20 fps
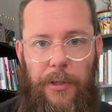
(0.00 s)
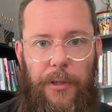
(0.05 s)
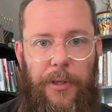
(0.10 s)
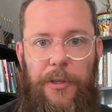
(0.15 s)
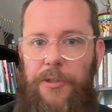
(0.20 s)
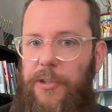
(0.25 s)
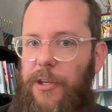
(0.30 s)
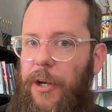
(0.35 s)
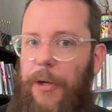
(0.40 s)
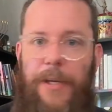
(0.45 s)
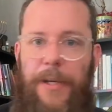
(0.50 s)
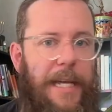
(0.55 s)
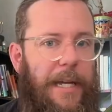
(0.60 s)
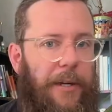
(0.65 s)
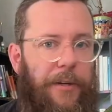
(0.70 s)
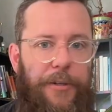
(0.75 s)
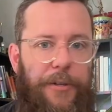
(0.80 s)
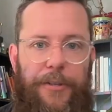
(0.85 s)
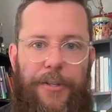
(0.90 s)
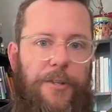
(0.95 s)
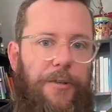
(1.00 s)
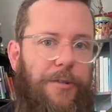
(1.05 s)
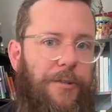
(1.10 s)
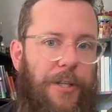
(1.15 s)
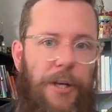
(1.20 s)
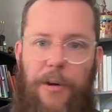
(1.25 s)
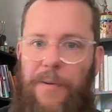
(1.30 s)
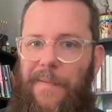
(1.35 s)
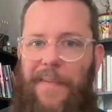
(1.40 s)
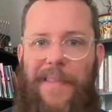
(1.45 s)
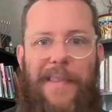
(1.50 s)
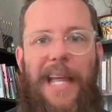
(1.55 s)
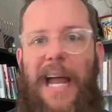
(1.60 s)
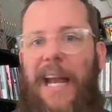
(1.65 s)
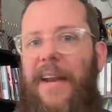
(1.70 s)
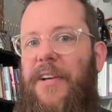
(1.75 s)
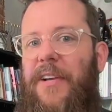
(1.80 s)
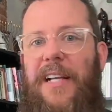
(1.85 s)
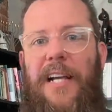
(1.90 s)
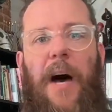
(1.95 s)
There's no years. There's not
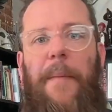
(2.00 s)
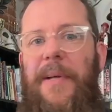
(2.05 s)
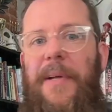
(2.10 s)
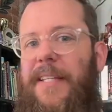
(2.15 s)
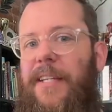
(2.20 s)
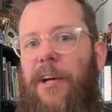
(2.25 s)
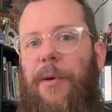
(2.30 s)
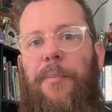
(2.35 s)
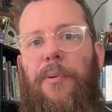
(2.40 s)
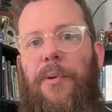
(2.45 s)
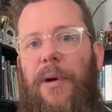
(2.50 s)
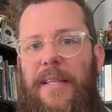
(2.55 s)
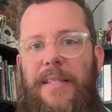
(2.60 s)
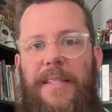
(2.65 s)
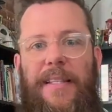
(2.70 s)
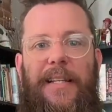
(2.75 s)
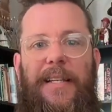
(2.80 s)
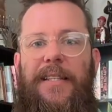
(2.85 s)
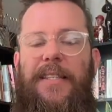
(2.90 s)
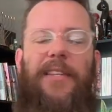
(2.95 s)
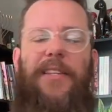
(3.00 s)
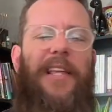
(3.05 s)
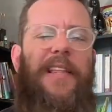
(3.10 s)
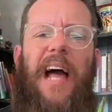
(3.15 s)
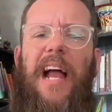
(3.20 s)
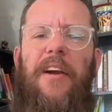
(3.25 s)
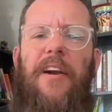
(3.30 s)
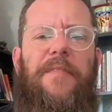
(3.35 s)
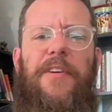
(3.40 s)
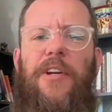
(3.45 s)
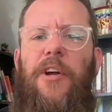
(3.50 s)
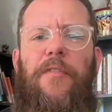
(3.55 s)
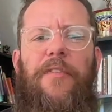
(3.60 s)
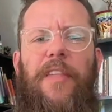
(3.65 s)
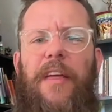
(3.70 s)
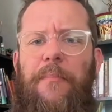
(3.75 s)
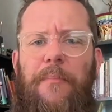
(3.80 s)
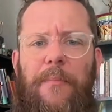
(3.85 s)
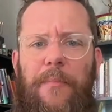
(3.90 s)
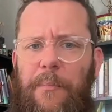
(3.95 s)
even commenting on presidents. I don't even know if
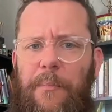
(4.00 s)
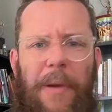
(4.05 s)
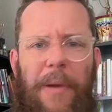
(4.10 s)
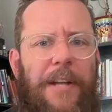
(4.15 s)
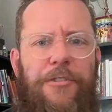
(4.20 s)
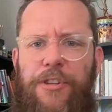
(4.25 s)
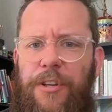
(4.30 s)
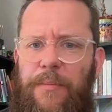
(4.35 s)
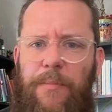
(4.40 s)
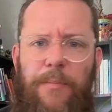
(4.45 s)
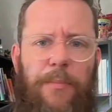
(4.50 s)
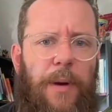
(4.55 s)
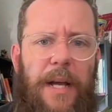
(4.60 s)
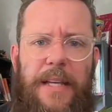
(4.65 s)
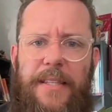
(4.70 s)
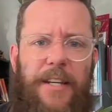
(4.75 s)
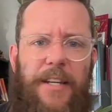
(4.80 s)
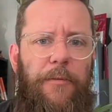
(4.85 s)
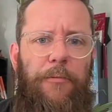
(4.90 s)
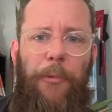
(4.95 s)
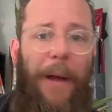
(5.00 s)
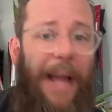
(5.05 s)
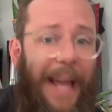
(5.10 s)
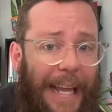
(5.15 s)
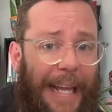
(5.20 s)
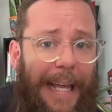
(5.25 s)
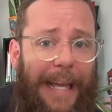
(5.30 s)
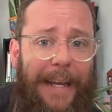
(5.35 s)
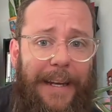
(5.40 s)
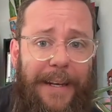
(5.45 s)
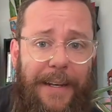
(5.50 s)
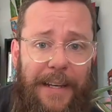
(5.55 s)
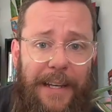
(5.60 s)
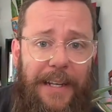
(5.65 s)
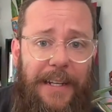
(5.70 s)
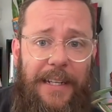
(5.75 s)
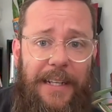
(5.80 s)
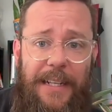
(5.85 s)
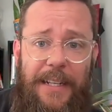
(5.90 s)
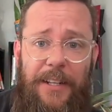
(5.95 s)
they mention President Reagan
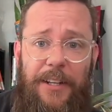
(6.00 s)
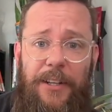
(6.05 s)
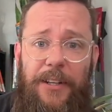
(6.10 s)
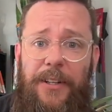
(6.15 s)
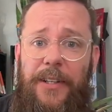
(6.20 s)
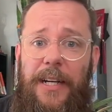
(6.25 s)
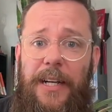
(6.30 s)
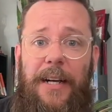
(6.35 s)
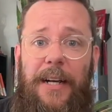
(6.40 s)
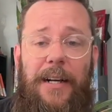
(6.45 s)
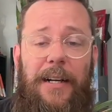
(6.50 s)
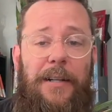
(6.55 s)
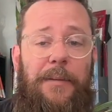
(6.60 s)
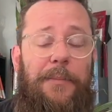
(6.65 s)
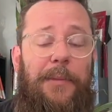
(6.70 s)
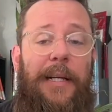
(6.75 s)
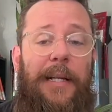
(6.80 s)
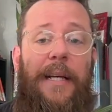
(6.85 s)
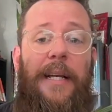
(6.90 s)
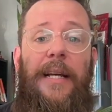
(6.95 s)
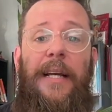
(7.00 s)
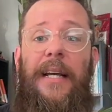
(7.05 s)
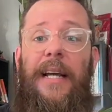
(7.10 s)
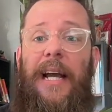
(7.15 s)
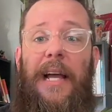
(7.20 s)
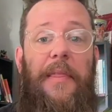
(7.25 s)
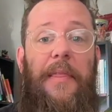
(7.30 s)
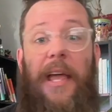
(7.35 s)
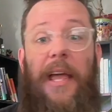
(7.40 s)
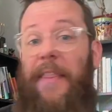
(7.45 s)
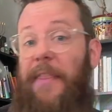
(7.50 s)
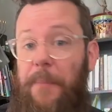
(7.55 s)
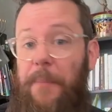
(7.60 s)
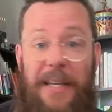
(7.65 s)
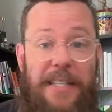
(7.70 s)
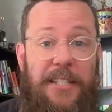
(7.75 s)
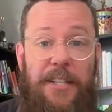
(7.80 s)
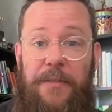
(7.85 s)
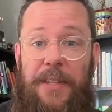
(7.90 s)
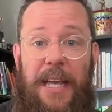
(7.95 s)
in here. And in the
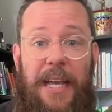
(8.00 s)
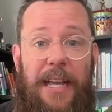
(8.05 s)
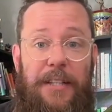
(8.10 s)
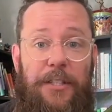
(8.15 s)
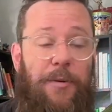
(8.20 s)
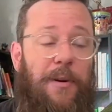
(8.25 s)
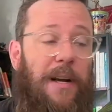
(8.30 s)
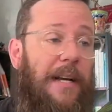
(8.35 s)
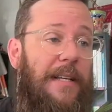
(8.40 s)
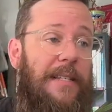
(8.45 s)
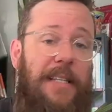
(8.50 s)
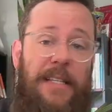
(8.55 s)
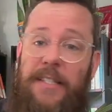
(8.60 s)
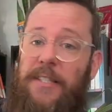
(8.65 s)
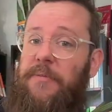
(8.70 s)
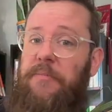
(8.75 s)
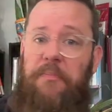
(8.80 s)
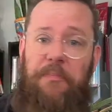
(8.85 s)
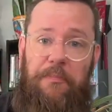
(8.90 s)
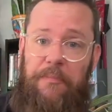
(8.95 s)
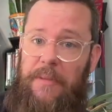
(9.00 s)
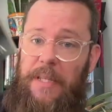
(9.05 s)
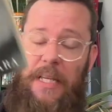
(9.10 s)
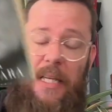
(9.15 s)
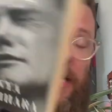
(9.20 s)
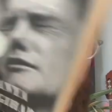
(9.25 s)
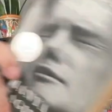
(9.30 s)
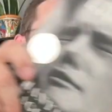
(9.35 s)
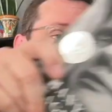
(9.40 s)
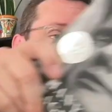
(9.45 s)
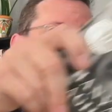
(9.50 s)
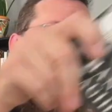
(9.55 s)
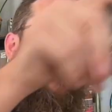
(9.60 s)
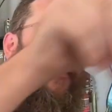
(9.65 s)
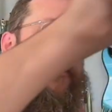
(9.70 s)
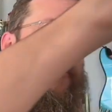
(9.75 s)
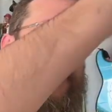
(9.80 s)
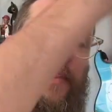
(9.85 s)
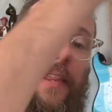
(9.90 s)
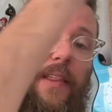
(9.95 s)
midst of the AIDS crisis,
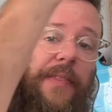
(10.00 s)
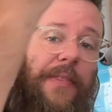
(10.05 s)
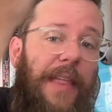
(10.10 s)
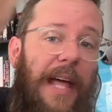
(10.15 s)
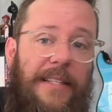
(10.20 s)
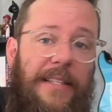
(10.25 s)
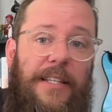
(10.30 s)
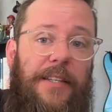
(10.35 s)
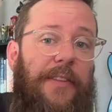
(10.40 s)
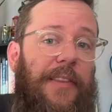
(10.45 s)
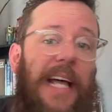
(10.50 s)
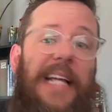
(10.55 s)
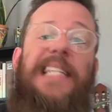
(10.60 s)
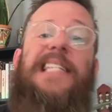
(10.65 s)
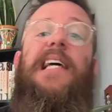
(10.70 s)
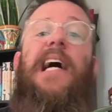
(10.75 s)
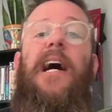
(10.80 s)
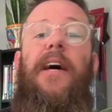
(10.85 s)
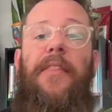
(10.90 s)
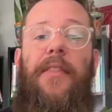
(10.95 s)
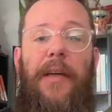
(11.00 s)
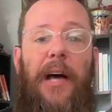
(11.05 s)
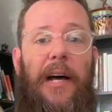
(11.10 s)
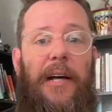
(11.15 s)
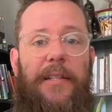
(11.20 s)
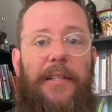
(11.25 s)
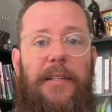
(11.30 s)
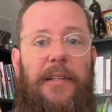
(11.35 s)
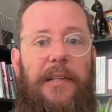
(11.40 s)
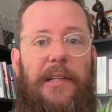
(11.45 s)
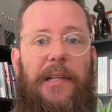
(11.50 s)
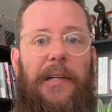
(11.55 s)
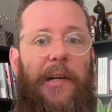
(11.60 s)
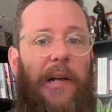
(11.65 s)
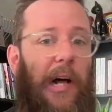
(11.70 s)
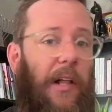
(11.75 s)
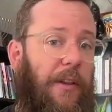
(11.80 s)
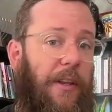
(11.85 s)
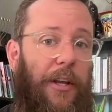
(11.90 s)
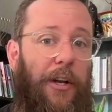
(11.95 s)
that's
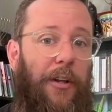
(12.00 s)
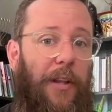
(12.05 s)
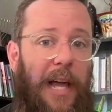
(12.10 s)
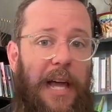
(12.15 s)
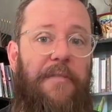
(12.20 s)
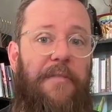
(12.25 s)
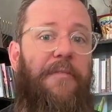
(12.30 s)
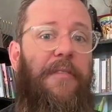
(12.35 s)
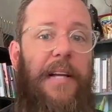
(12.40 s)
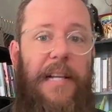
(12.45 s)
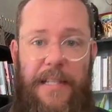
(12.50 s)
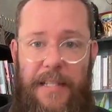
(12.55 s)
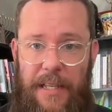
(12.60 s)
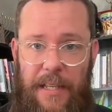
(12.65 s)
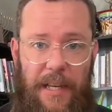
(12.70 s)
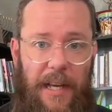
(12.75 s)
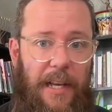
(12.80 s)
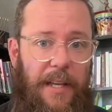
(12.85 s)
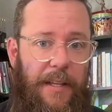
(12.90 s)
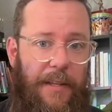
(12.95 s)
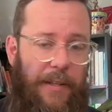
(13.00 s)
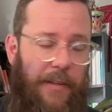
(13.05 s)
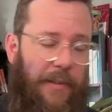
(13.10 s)
a Little Life is a